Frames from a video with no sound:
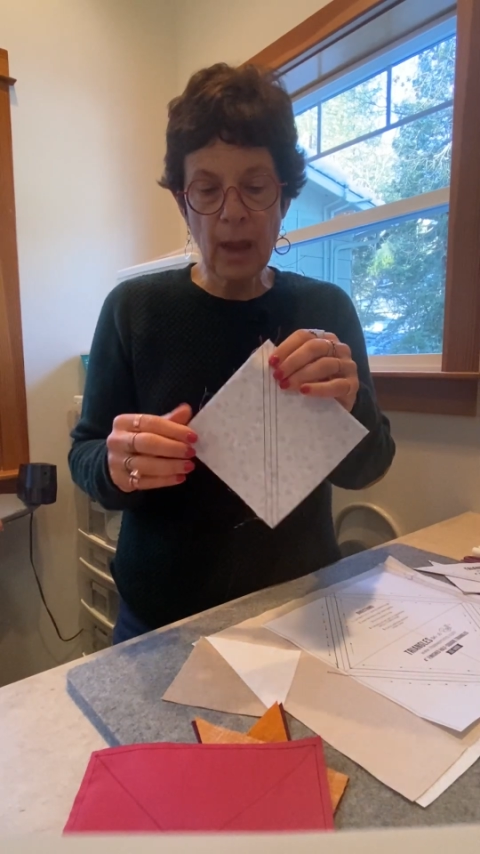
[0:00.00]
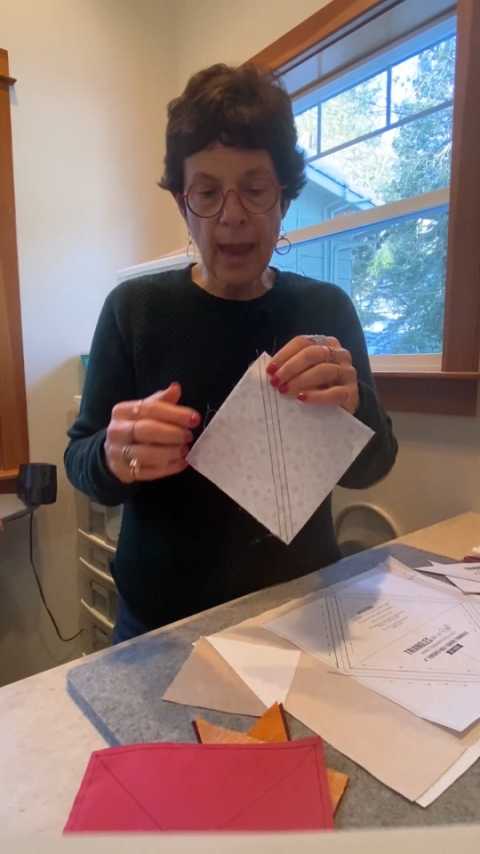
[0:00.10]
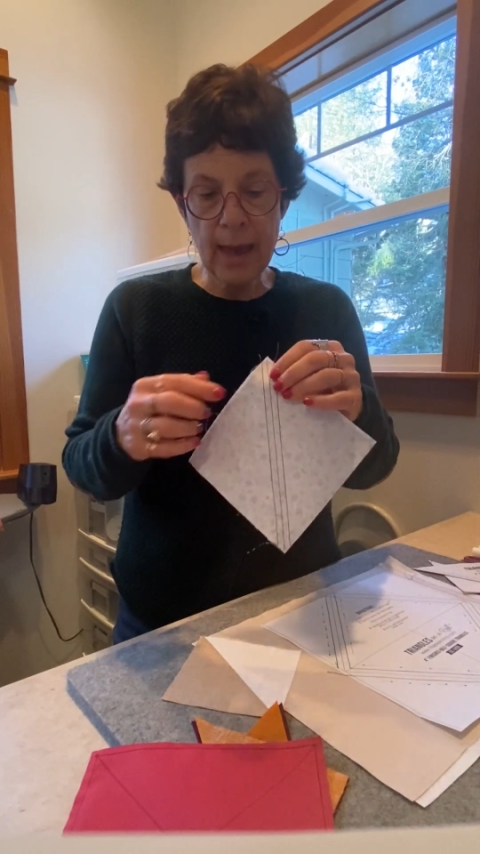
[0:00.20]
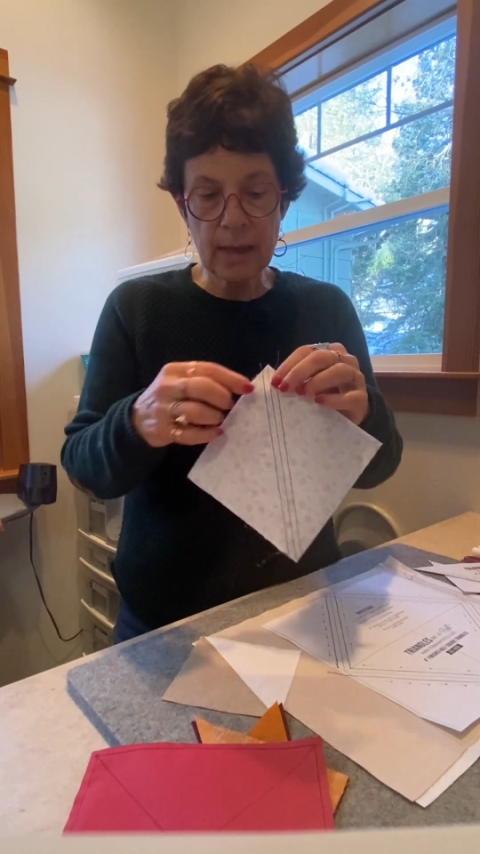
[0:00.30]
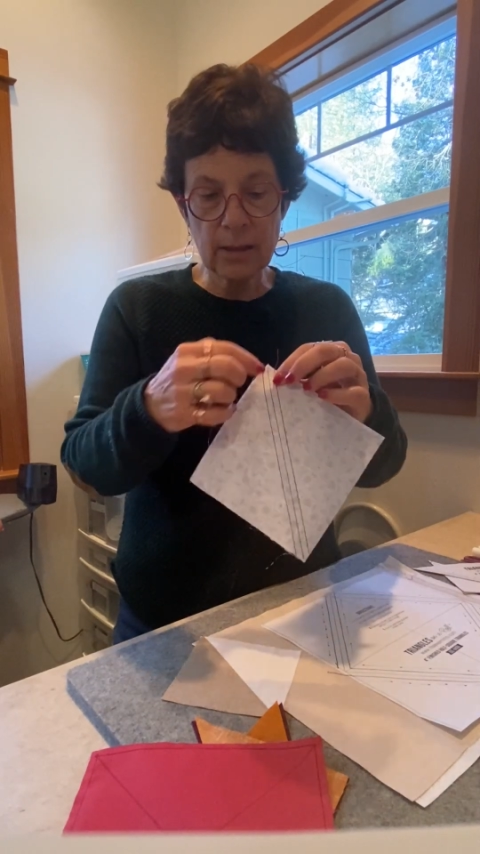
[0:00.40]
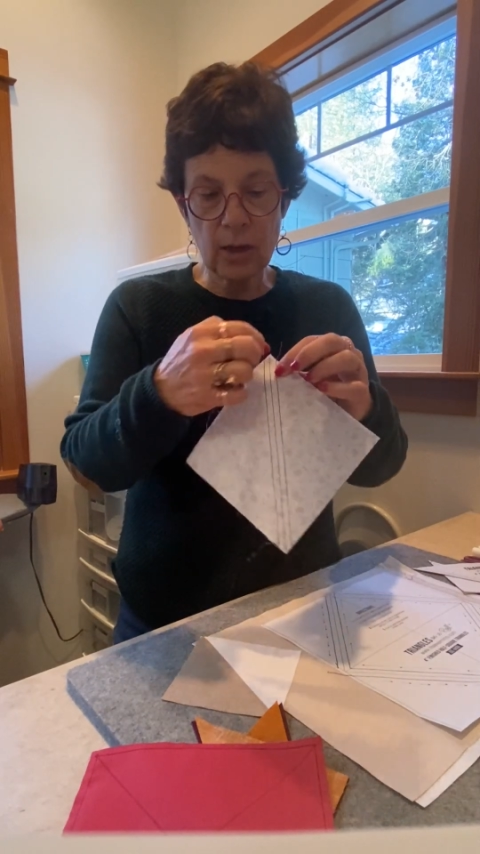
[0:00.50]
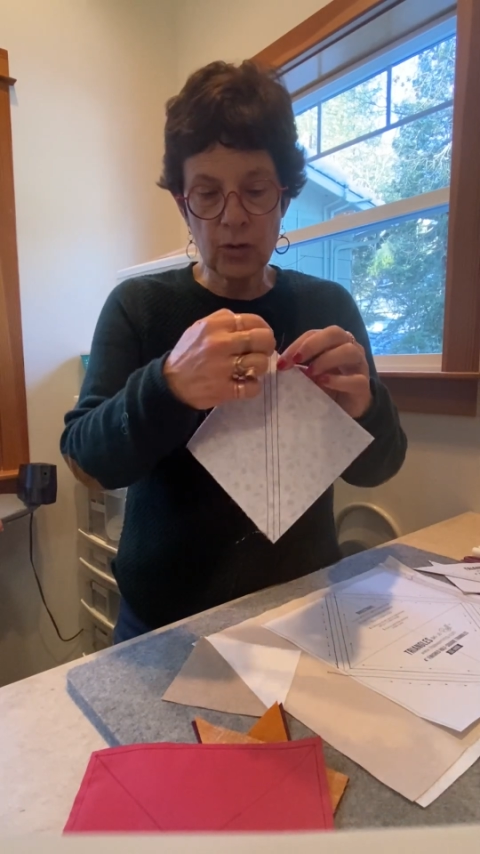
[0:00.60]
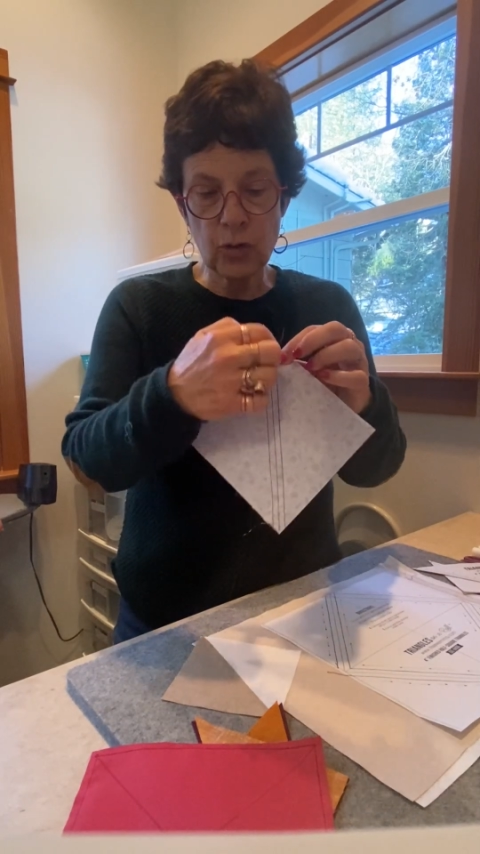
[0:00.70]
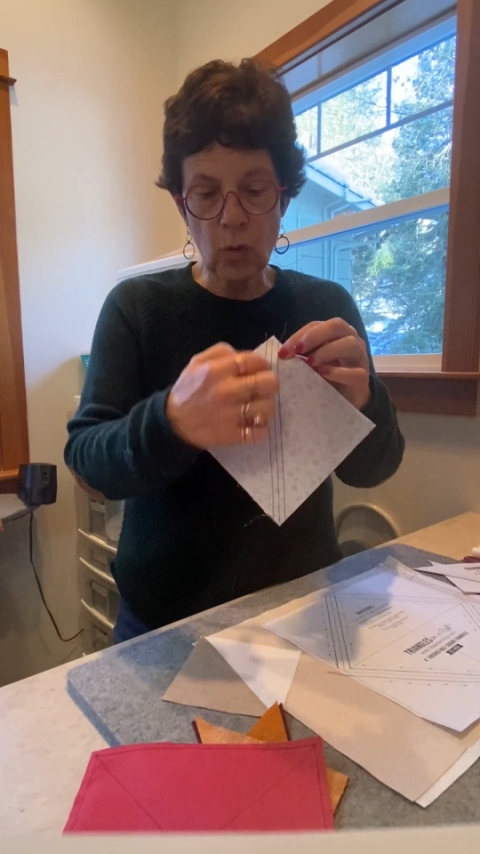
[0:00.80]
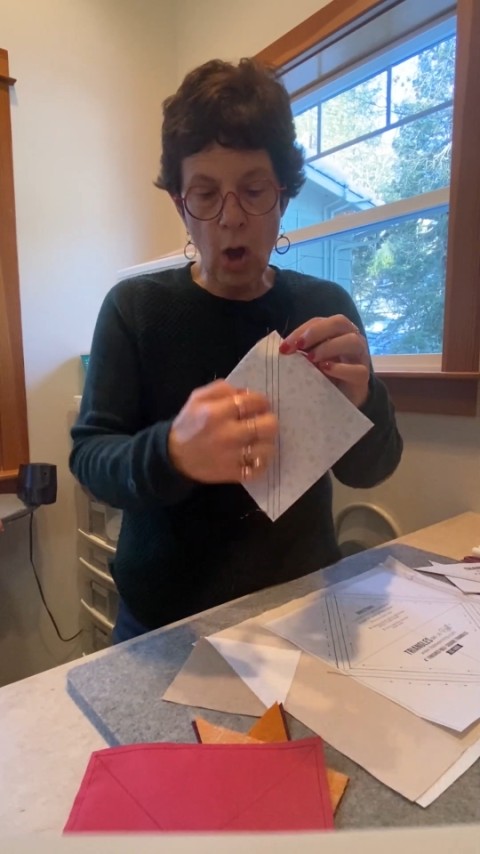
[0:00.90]
and
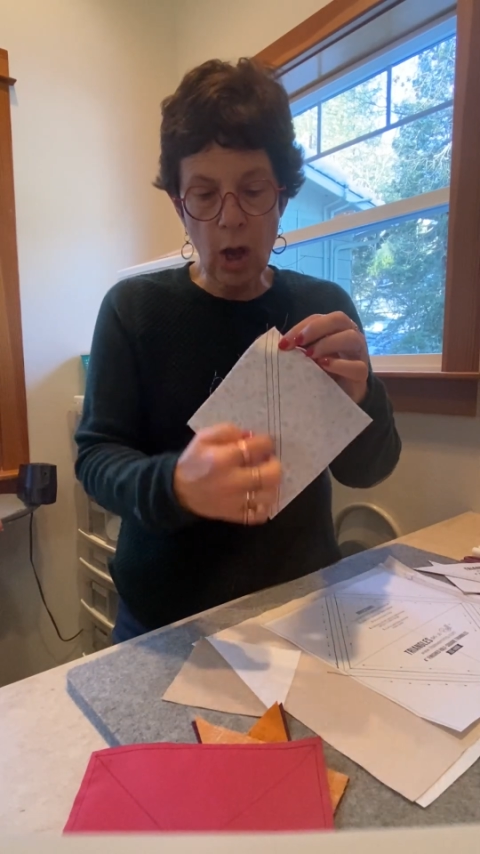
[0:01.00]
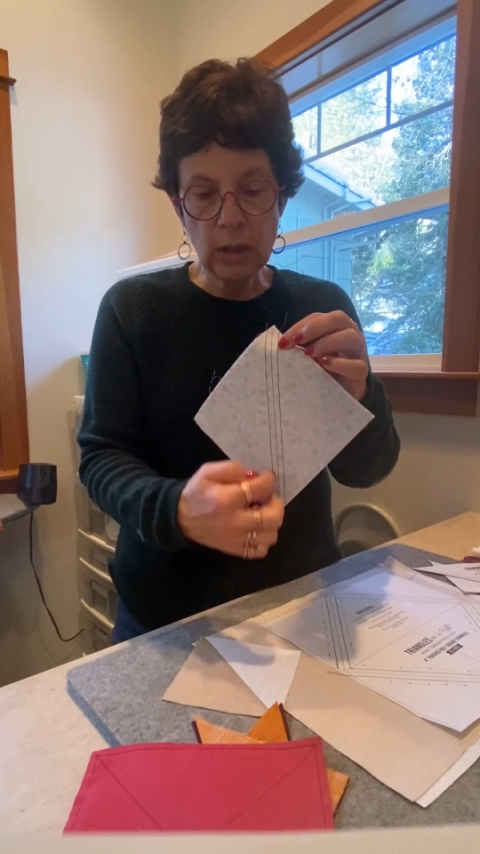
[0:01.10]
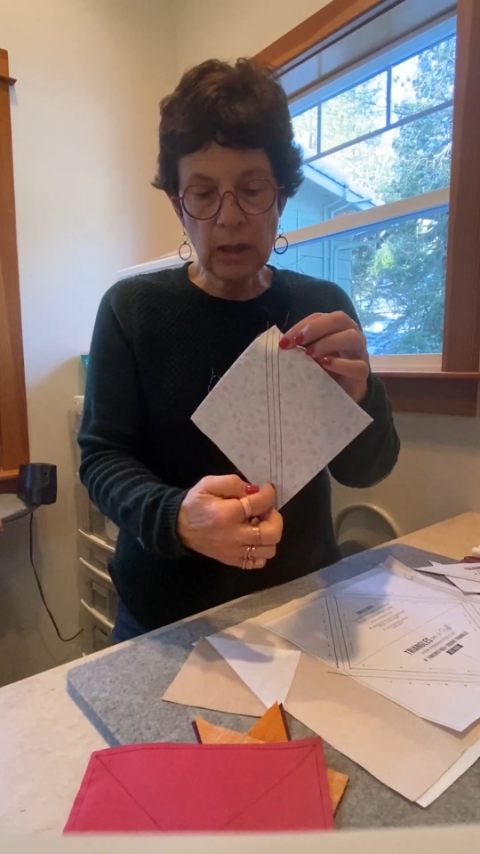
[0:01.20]
draw a